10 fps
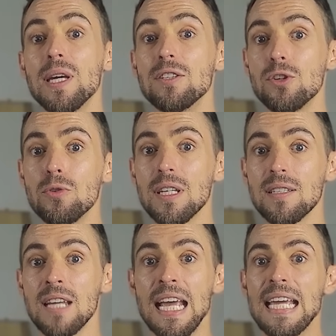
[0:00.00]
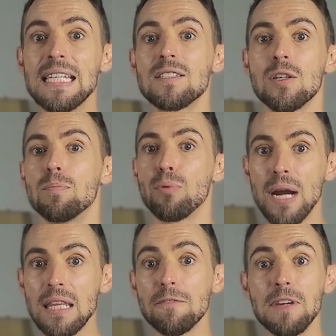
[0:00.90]
way to do this is to
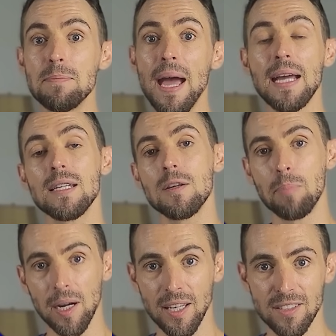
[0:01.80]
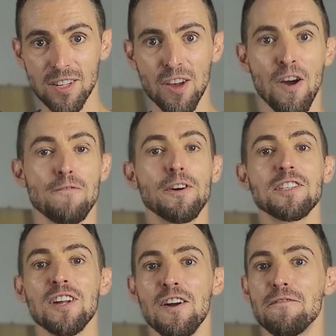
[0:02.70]
break the feedback into buckets.
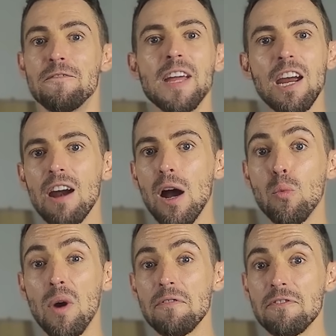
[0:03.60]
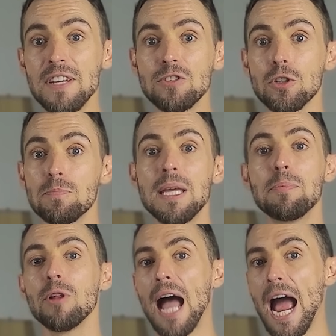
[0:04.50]
First, figure out what features
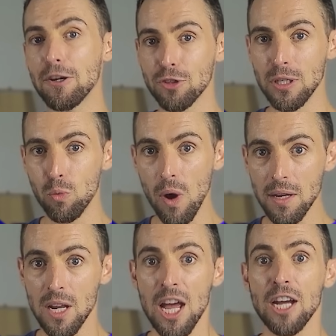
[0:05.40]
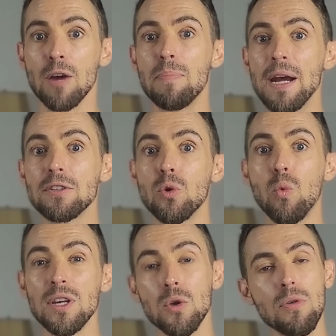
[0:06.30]
people actually want compared to
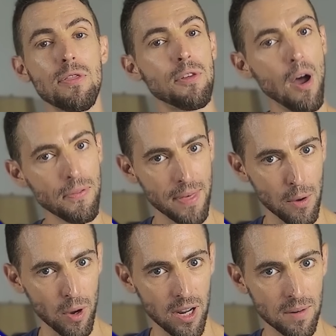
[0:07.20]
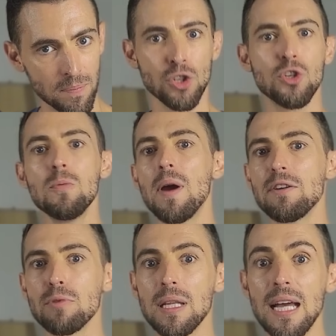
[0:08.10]
what you thought they wanted. You might
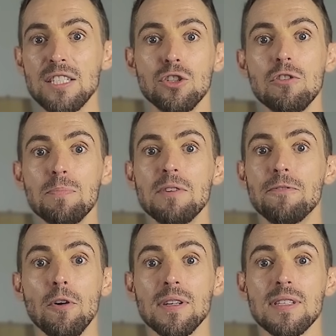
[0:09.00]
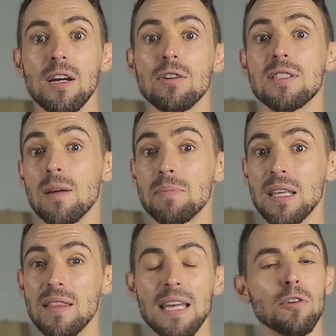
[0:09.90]
realize you've been focusing on
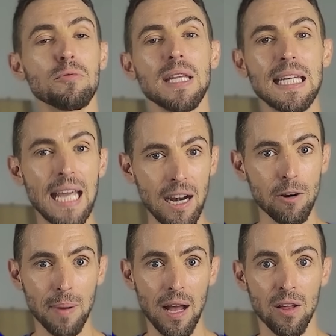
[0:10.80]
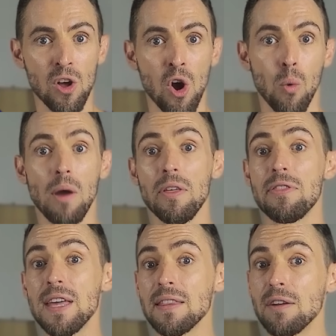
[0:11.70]
something they don't really care about, while the
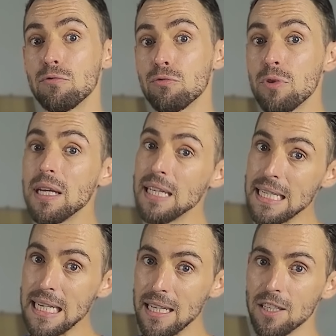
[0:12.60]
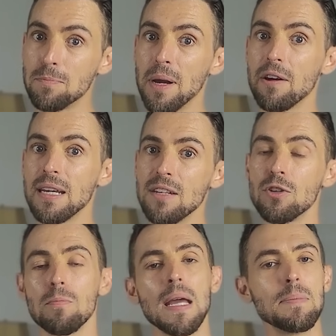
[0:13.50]
thing they really need is buried in
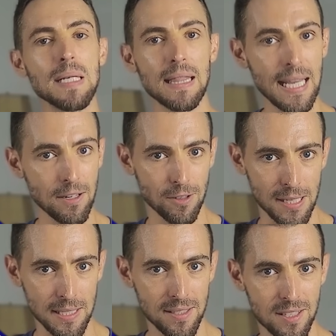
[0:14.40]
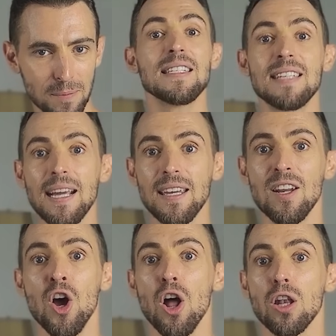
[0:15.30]
your maybe later list. Second,
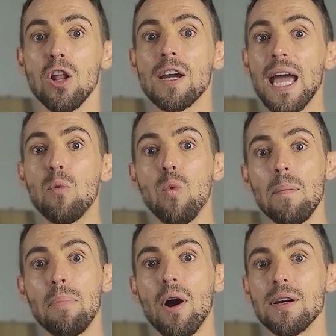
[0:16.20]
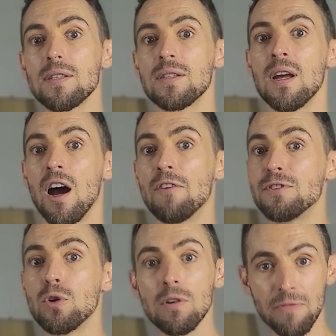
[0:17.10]
look at what parts of
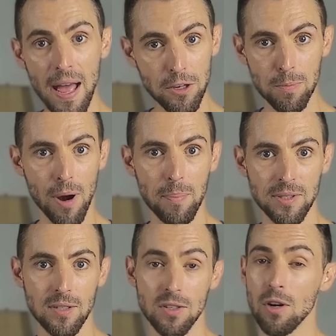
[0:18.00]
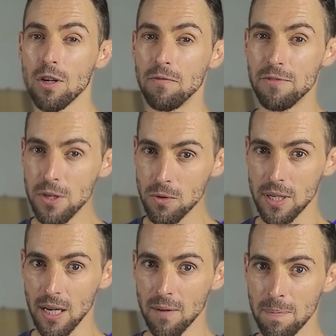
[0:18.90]
your value proposition are
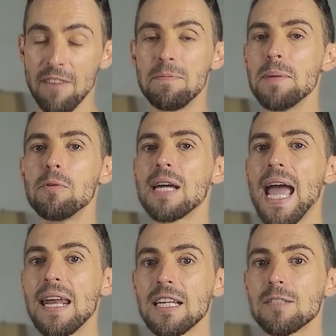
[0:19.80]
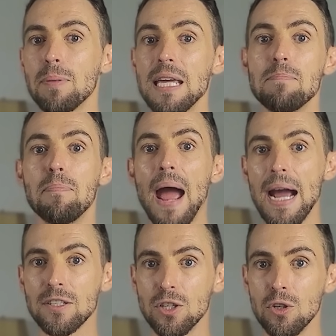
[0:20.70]
confusing. If people can't explain
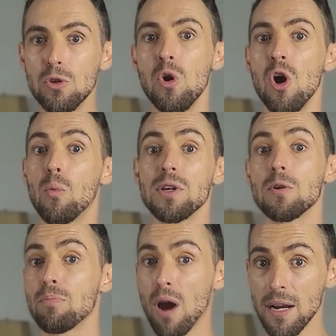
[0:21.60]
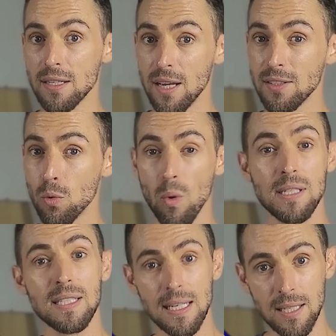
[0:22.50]
back to you what your product does in one
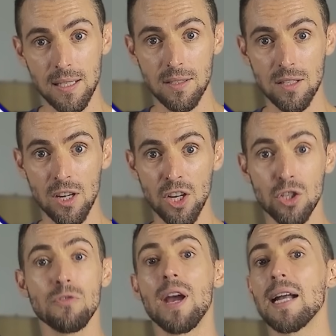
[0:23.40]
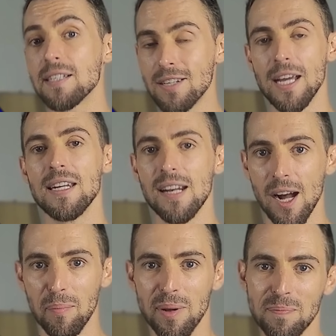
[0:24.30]
sentence, you've got to tighten it up.
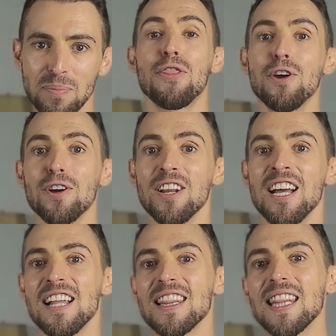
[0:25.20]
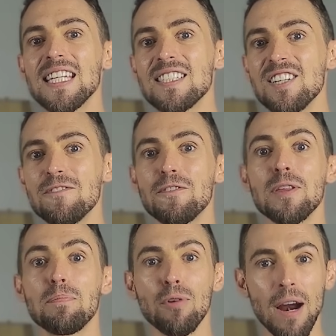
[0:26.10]
Third, listen for the
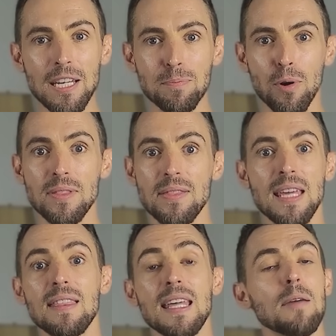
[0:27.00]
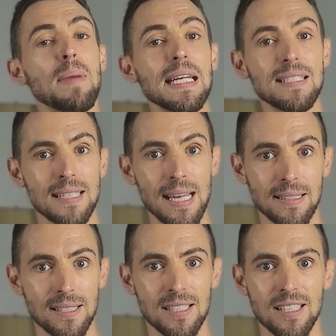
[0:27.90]
price point that they think makes
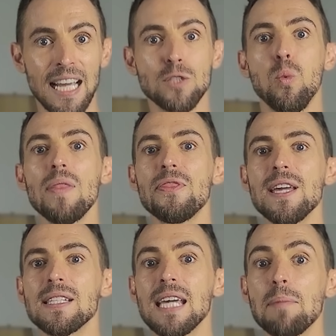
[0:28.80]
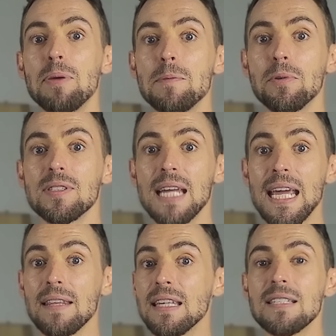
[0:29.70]
sense. It's one thing to get people
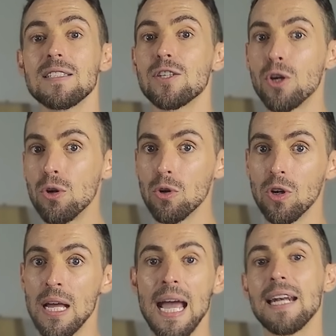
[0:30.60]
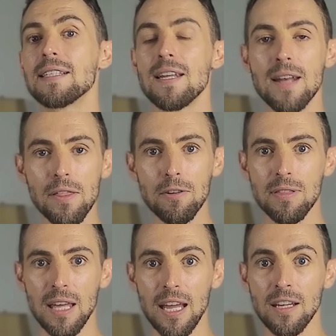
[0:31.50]
saying this is cool, and it's another
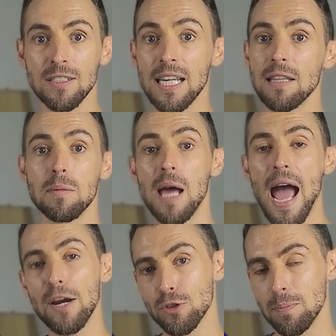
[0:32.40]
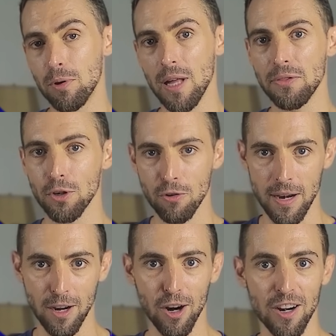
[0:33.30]
thing to get them to actually pull out their
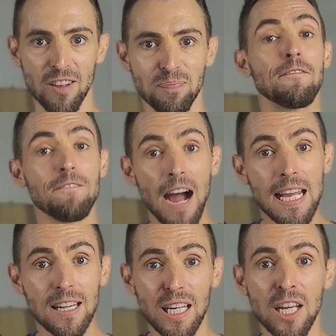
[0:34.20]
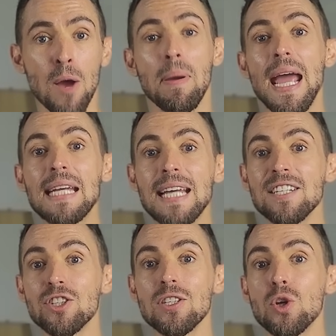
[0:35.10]
credit card. Finally, pay
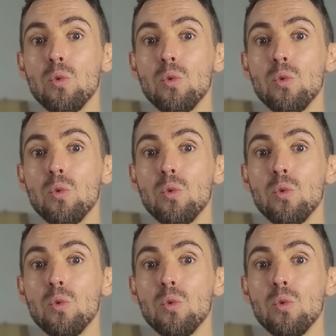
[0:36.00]
attention to